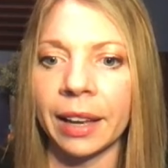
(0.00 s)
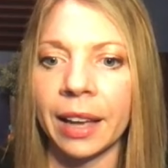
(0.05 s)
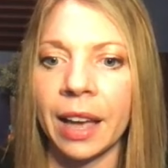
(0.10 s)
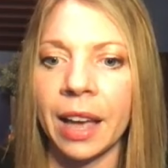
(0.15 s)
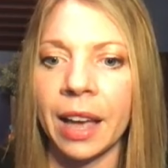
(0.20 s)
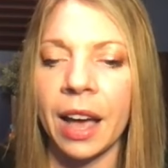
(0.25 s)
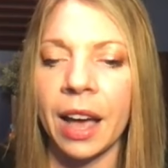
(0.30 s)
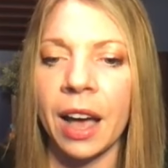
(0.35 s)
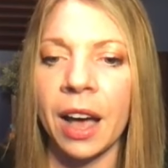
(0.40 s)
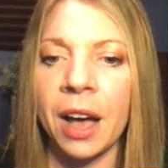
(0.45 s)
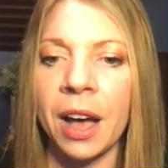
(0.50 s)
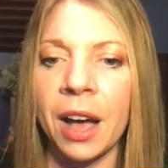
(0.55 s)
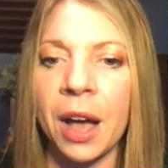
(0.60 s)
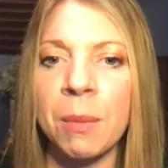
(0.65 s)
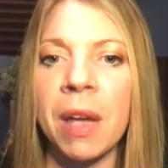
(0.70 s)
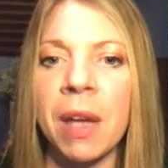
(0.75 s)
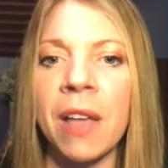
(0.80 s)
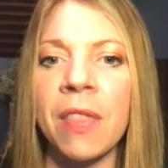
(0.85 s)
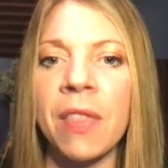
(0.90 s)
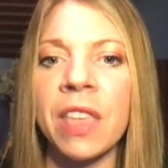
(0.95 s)

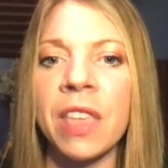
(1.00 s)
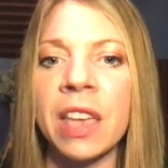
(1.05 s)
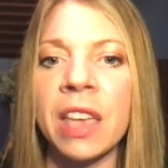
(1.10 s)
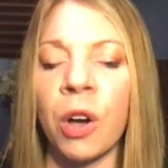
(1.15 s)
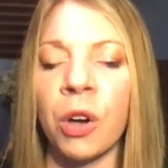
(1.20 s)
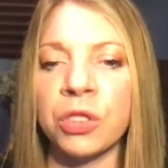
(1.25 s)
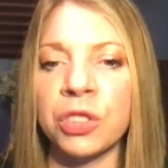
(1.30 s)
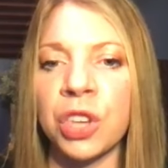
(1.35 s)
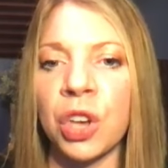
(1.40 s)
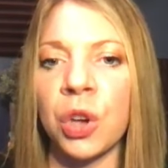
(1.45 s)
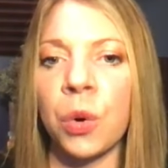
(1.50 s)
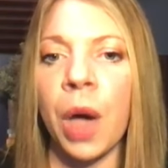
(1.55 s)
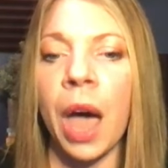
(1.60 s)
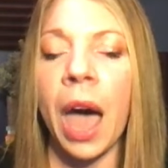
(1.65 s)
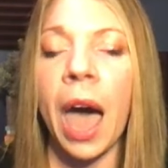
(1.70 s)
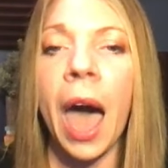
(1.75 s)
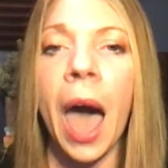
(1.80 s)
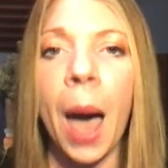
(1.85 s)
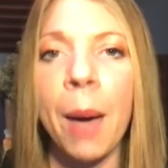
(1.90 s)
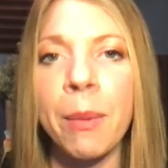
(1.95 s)
And then also
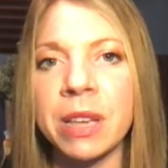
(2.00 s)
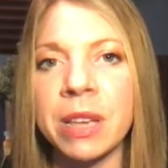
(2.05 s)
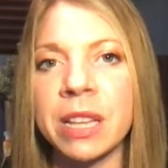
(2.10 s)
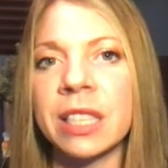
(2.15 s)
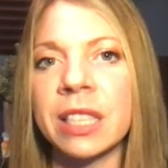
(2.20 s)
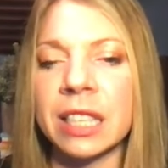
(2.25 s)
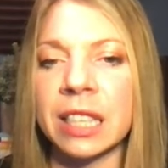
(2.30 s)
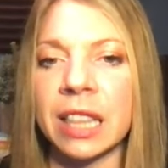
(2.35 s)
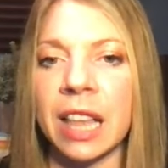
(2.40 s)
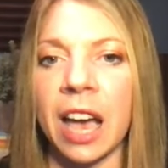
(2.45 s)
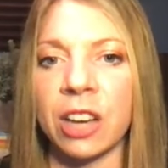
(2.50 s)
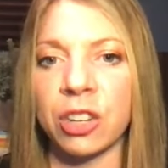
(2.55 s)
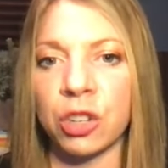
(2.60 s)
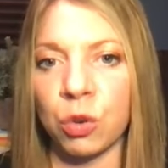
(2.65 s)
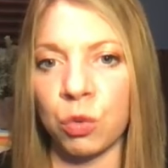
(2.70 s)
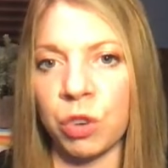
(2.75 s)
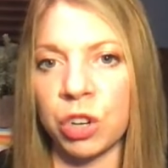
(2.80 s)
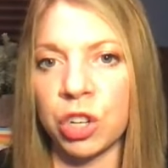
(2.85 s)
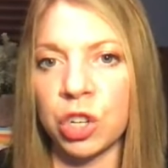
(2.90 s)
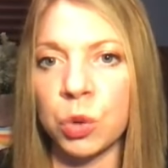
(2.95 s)

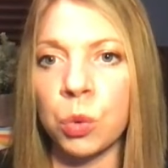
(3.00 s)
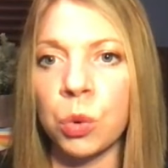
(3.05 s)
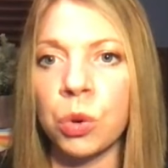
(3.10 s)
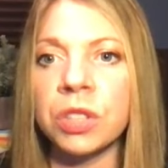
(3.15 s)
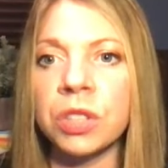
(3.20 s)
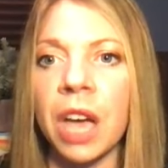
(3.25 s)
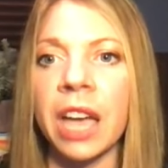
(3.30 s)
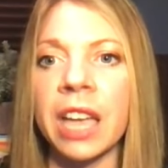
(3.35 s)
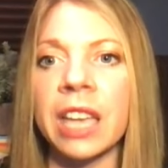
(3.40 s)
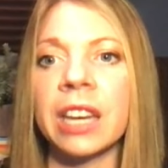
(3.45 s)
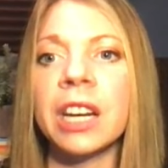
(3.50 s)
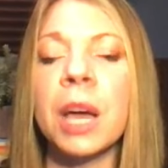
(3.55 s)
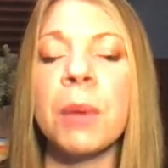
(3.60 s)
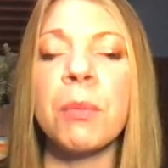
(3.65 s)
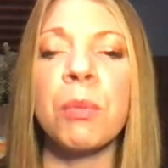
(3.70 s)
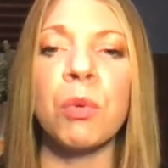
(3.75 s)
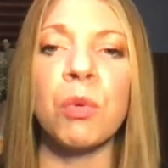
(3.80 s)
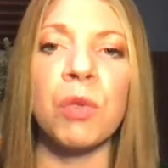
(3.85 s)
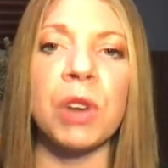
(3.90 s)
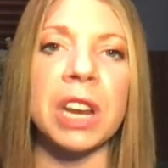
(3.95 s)
habits/rituals. I ended up
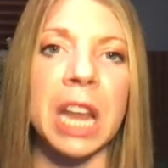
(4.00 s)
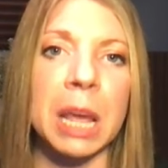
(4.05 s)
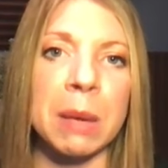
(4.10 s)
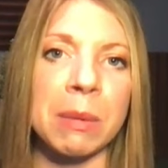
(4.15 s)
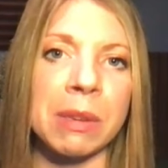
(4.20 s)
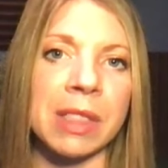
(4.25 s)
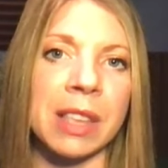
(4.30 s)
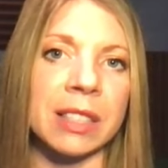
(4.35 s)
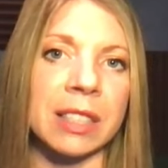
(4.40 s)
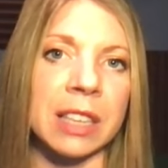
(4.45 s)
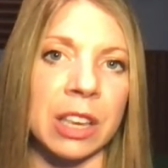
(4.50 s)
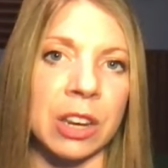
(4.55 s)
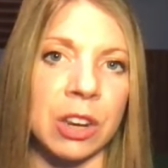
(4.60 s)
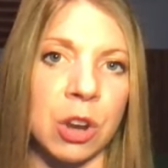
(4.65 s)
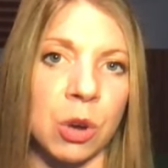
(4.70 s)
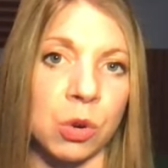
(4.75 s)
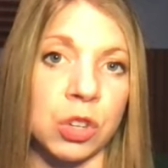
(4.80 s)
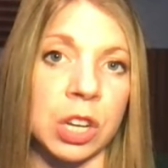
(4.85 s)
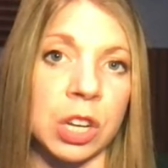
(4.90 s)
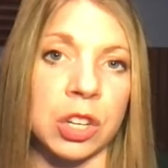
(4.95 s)
renaming this in
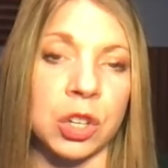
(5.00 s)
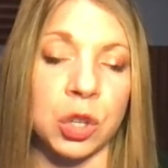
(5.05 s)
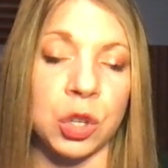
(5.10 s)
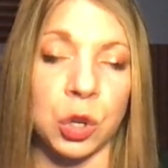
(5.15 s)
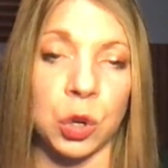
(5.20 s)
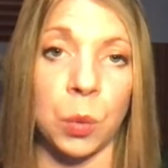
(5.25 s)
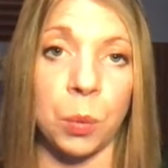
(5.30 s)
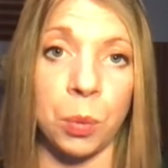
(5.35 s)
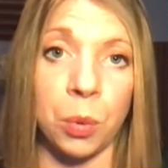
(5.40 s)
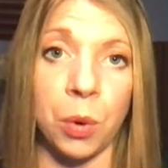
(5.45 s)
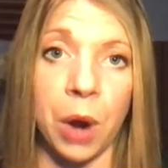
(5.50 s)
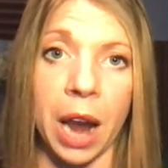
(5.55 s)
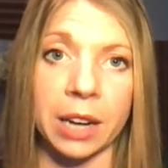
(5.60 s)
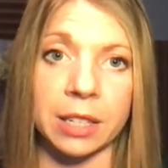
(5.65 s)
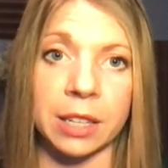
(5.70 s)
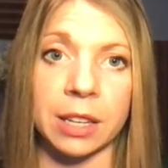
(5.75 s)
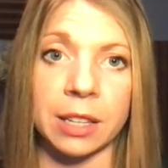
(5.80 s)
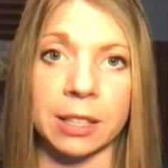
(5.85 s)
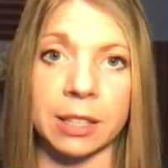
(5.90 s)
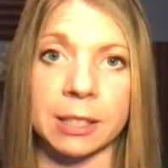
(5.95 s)
Notion to
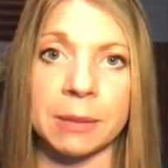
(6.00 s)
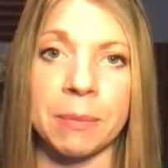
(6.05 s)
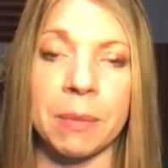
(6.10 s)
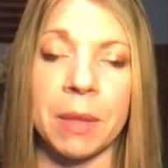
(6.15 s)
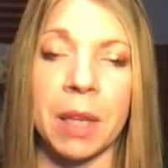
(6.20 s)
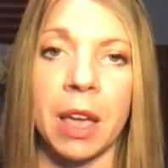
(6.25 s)
practice.